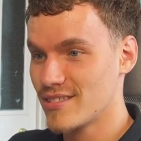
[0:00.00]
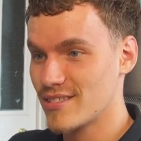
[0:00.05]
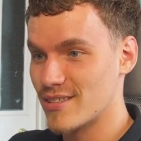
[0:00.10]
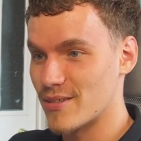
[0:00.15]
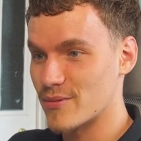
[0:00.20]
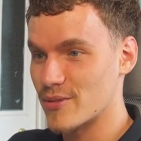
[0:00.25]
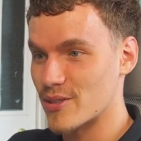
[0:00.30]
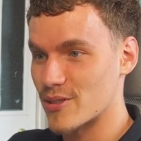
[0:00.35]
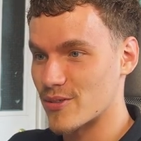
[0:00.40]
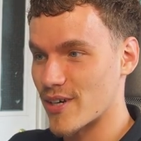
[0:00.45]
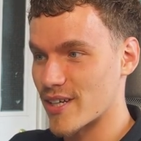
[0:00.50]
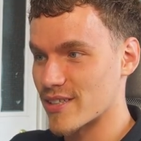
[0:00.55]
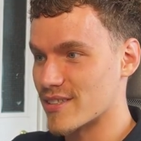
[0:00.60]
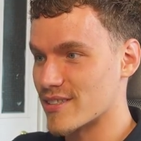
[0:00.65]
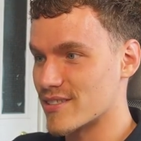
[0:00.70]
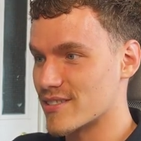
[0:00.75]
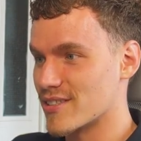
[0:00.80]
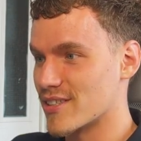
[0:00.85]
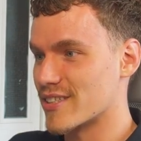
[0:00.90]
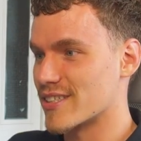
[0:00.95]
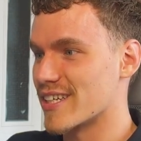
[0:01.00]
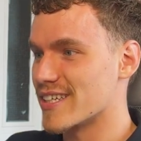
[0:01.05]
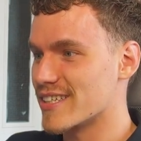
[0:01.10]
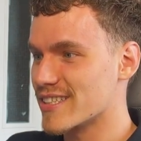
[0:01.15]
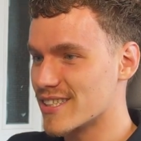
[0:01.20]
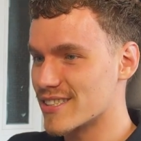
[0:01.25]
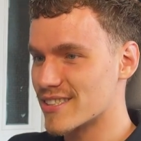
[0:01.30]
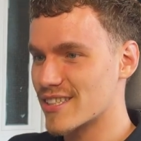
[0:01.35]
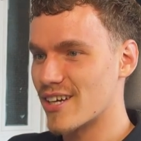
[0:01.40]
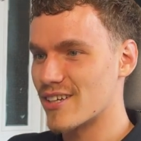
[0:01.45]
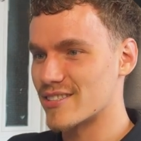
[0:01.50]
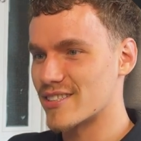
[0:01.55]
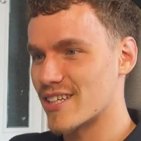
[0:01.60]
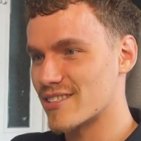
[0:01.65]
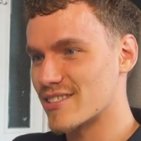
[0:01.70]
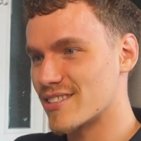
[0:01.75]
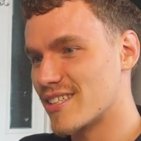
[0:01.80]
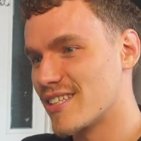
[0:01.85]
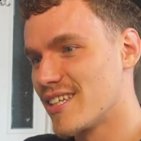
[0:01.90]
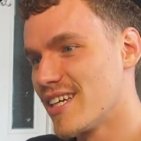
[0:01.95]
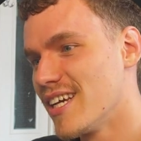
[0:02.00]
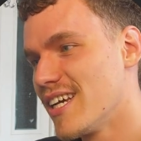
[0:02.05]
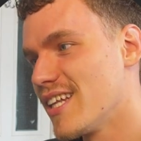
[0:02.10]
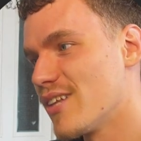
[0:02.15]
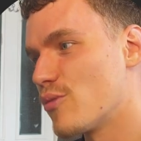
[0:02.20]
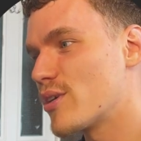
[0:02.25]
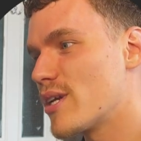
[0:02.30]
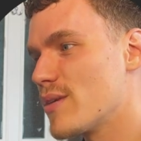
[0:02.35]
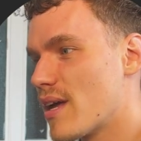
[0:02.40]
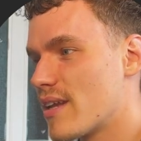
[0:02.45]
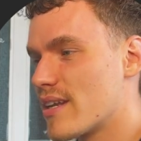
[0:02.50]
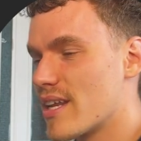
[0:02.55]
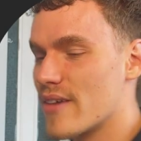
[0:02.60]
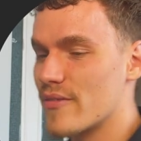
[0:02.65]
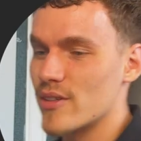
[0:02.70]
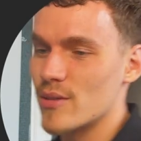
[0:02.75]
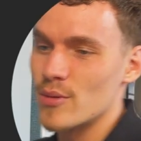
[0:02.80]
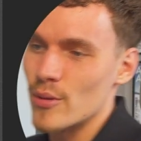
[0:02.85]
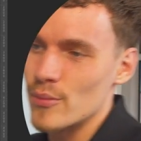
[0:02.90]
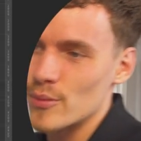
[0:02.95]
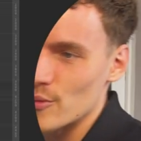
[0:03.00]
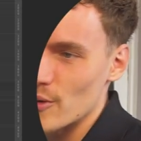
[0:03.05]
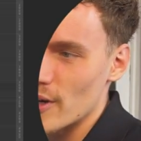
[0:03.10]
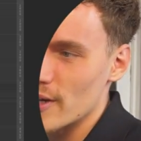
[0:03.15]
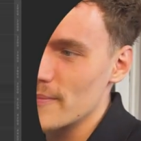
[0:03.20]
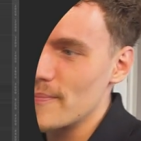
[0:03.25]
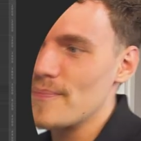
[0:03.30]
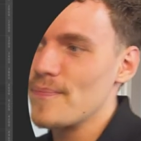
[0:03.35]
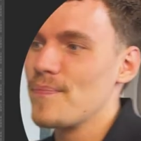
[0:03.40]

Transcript: Okay, let's get our text in. We'll keep that there for the moment, right?